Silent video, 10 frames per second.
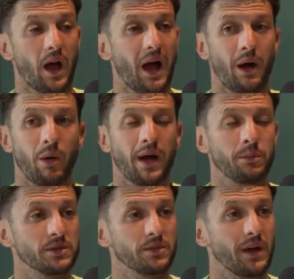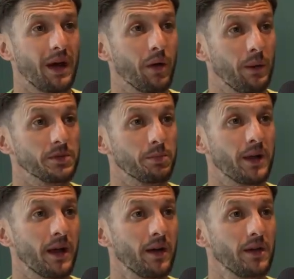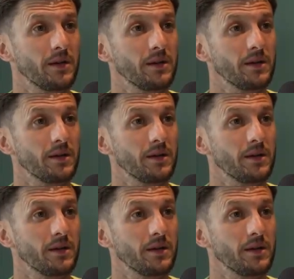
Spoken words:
How I am as a player.